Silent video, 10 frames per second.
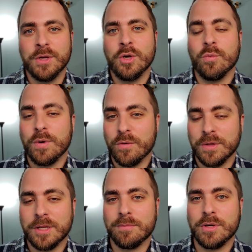We really
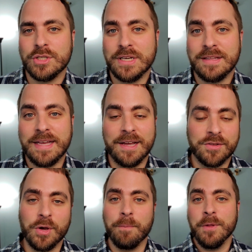appreciate that.
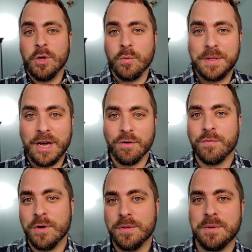So without
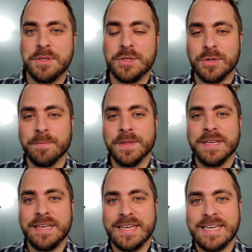further ado,
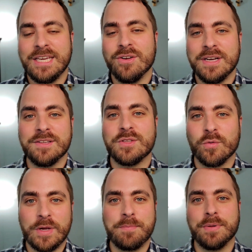here is the
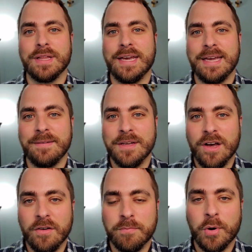replay
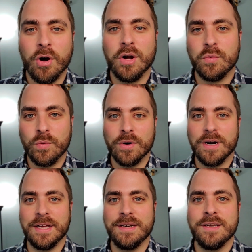of part
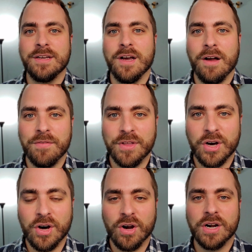one of The
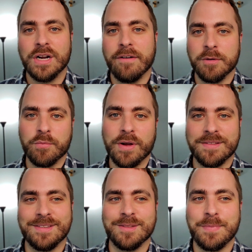Heart of a
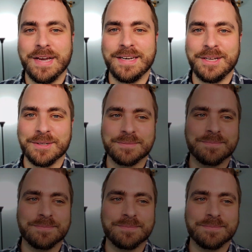Presence Pioneer.